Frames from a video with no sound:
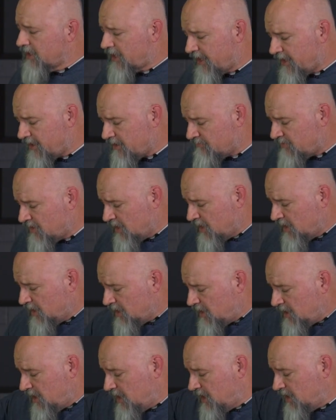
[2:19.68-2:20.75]
have.
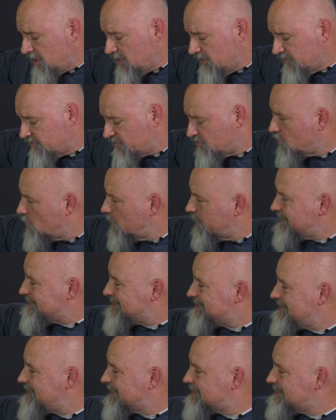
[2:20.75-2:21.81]
It is
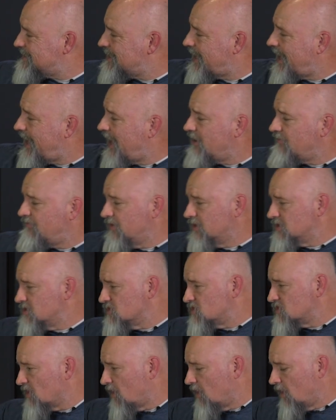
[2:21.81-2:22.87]
26.5
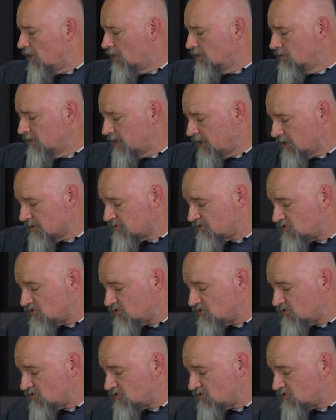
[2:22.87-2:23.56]
inches tall and it's